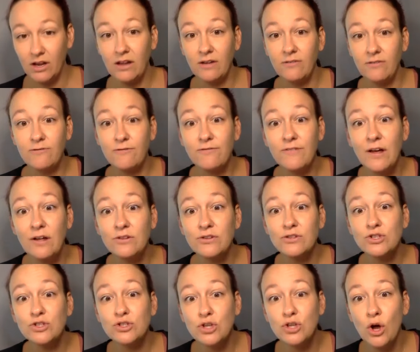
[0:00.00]
It felt
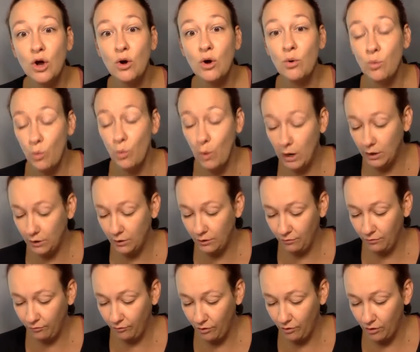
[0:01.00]
so
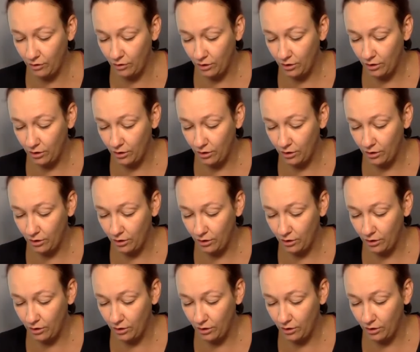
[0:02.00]
wonderful.